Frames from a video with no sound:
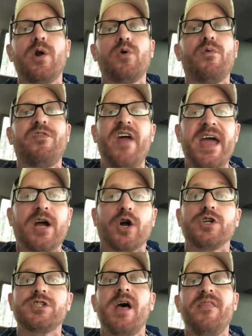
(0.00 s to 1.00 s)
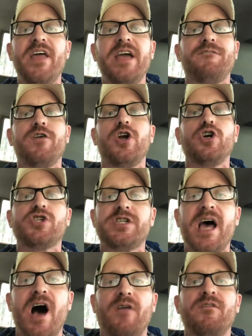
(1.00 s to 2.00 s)
critical thinkers. Think for
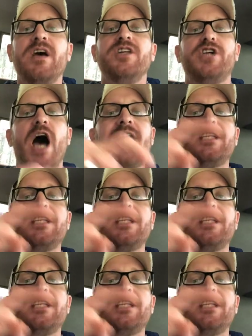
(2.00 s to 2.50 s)
yourself.